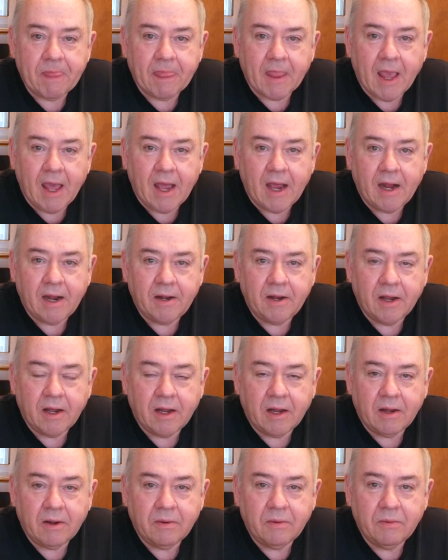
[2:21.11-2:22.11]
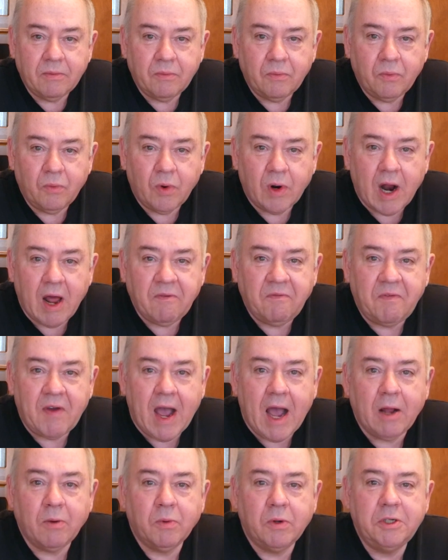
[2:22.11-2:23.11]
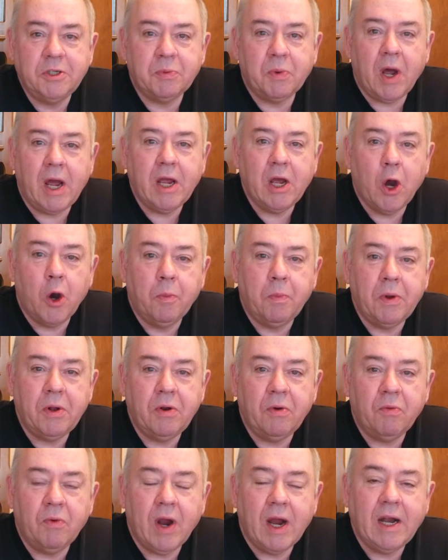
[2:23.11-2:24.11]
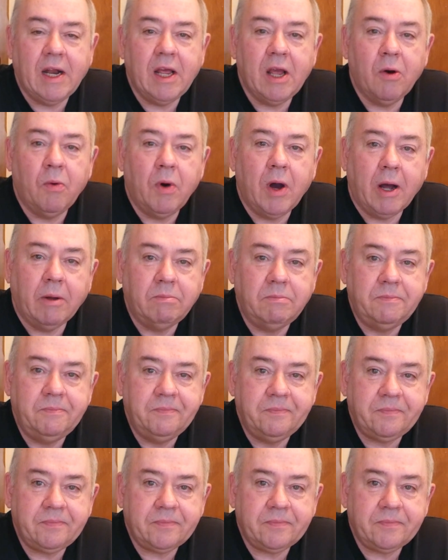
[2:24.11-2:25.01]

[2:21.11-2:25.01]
And what I found was when I opened the radio up,